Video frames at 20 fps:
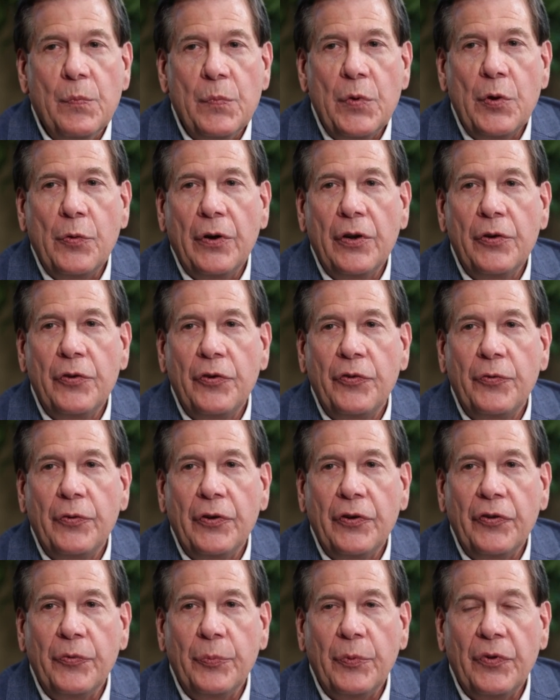your
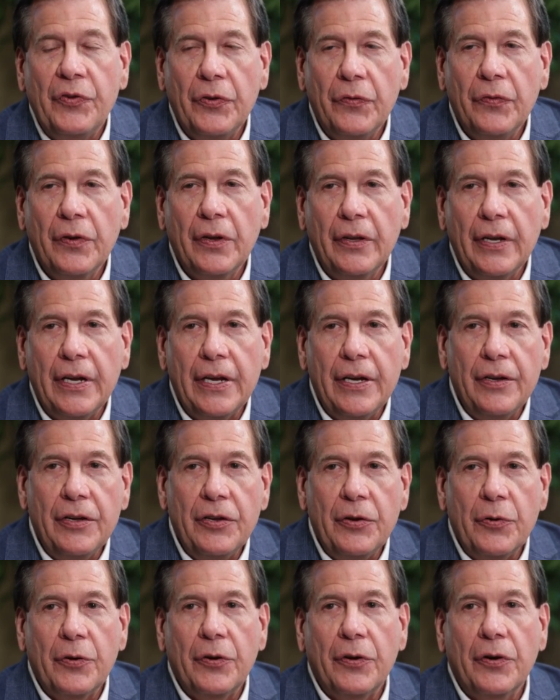industry, specifically
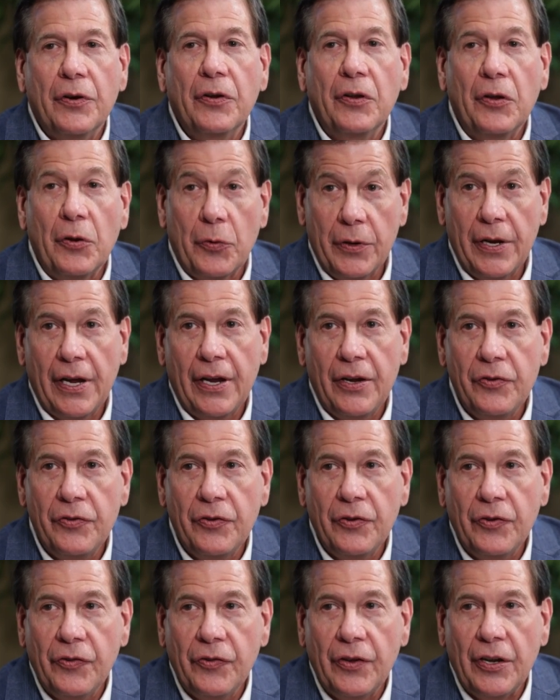your
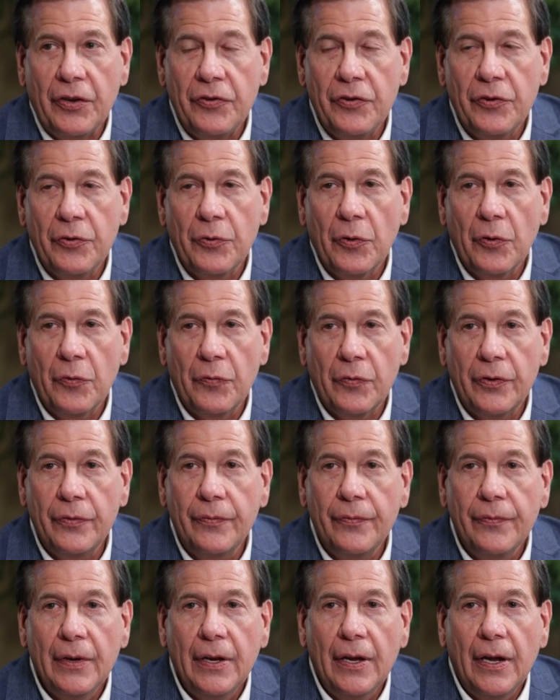locations that you're over,
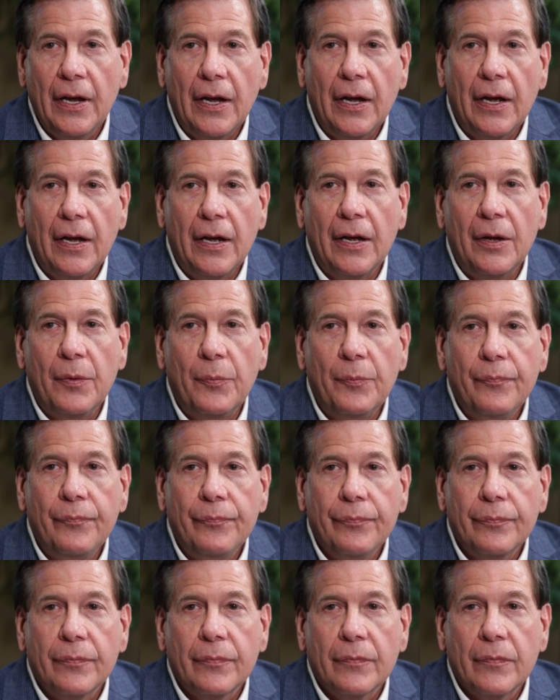
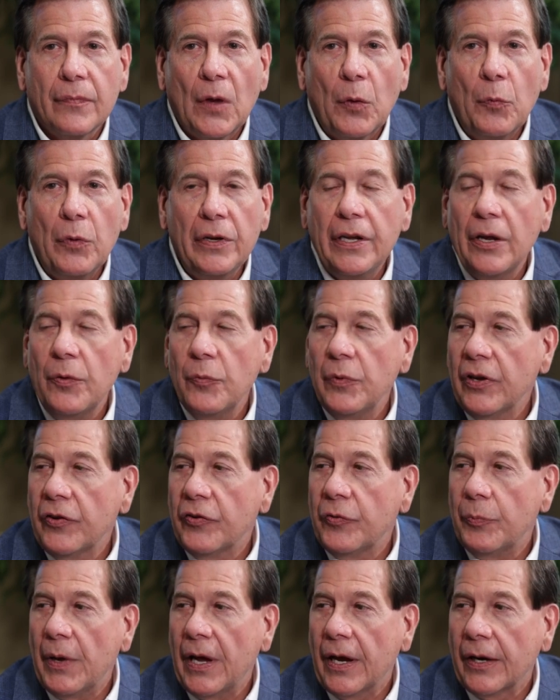what can we
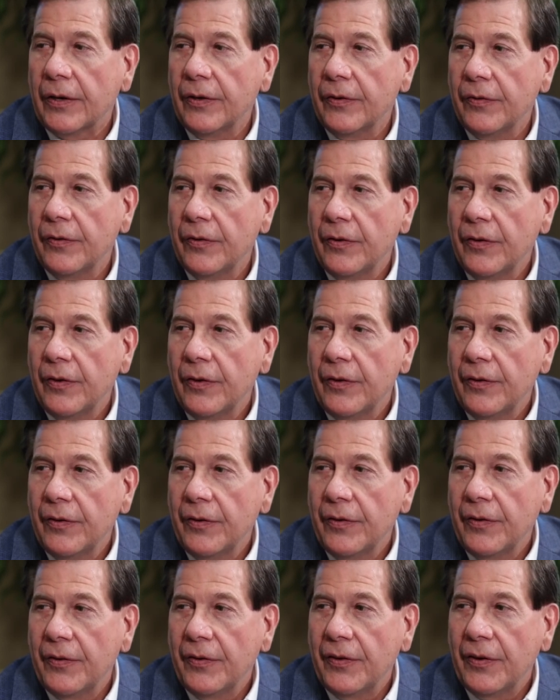expect
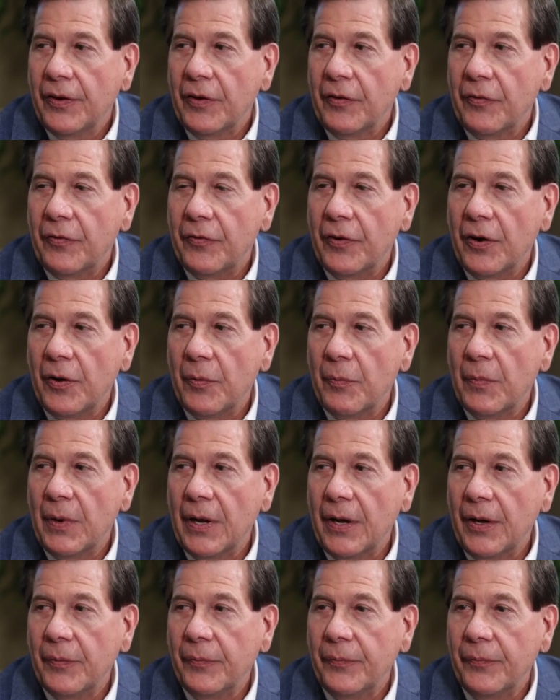
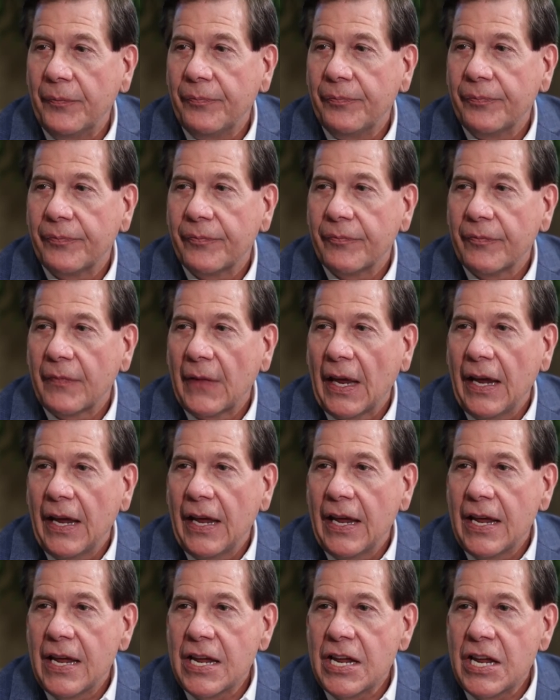from
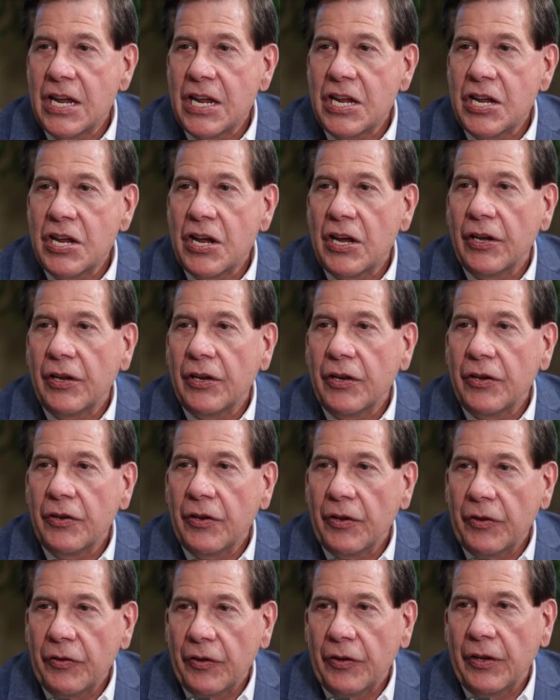
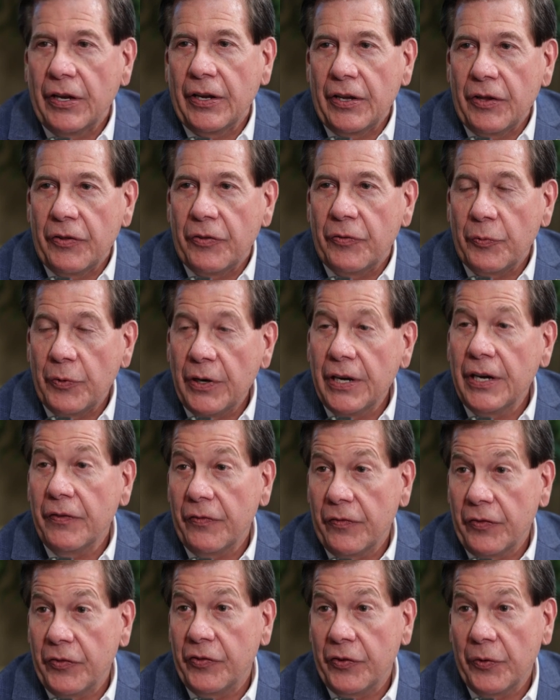the 3
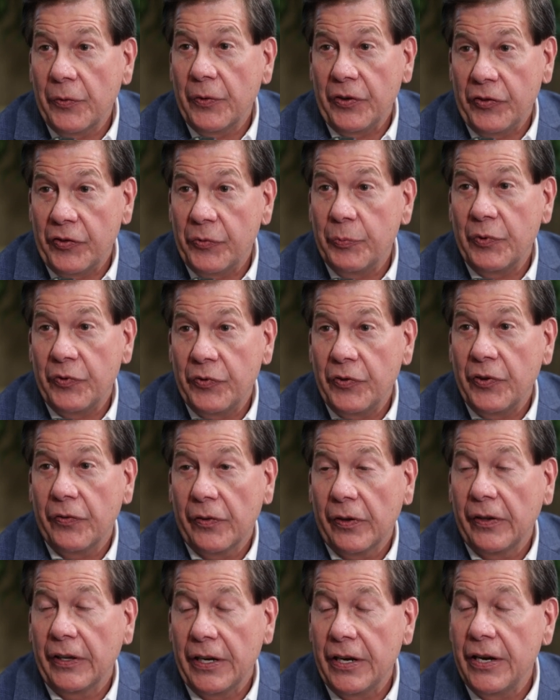facilities
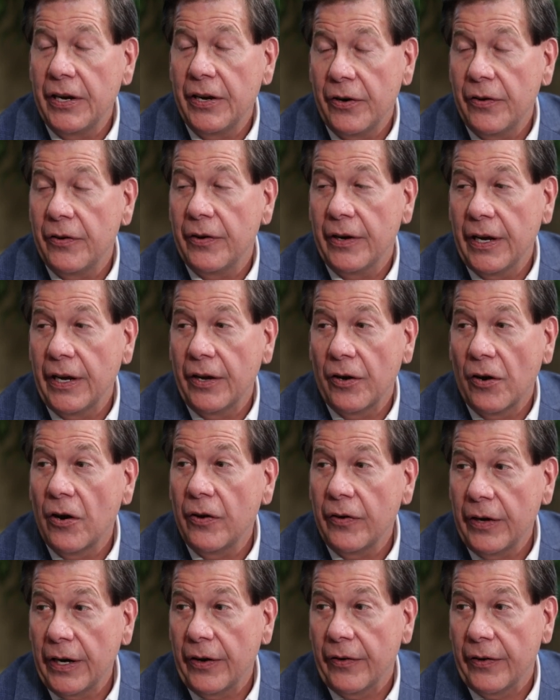specifically here in
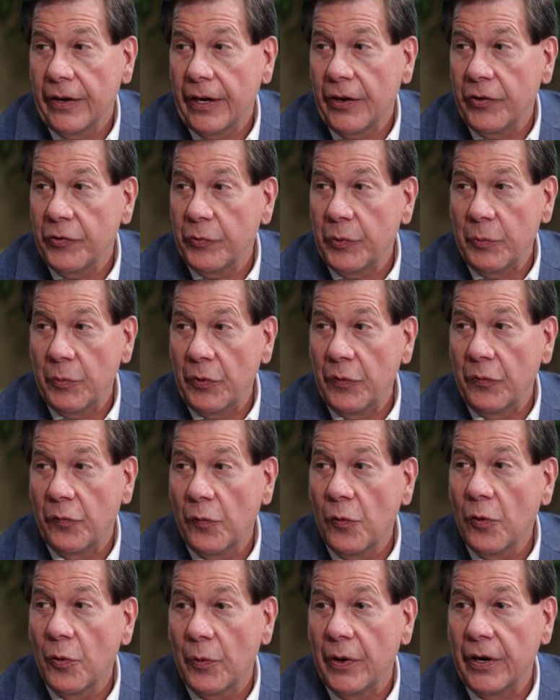our area as we move
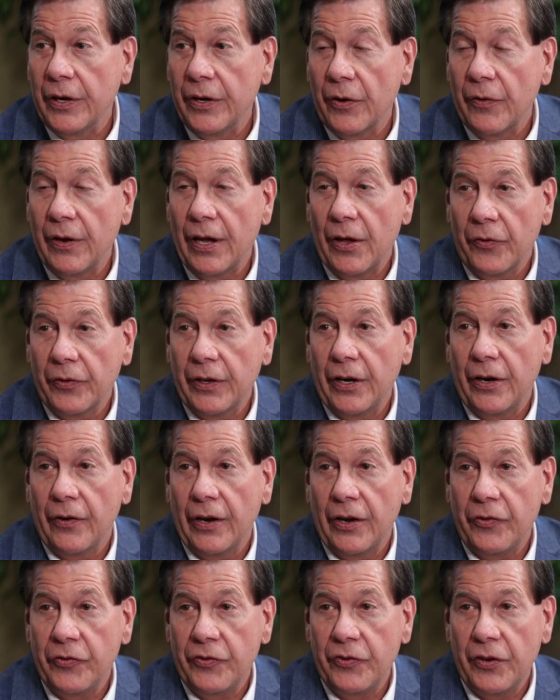forward? Healthcare
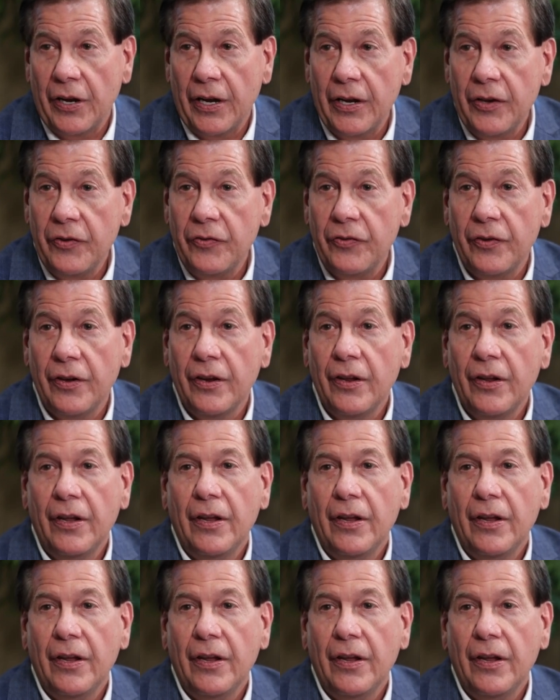has changed,